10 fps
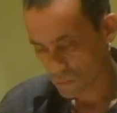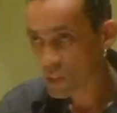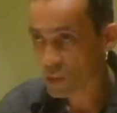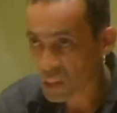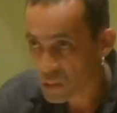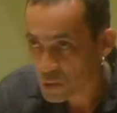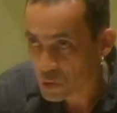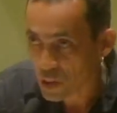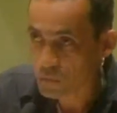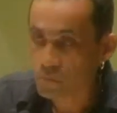So
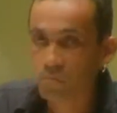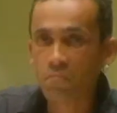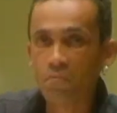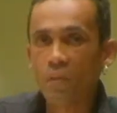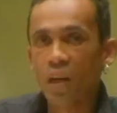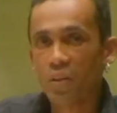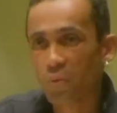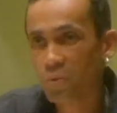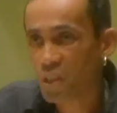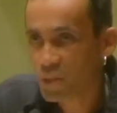I
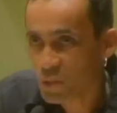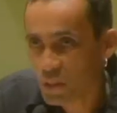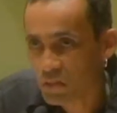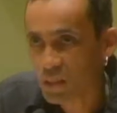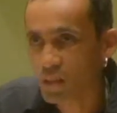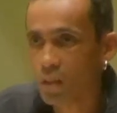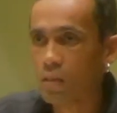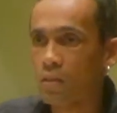thought I knew everything.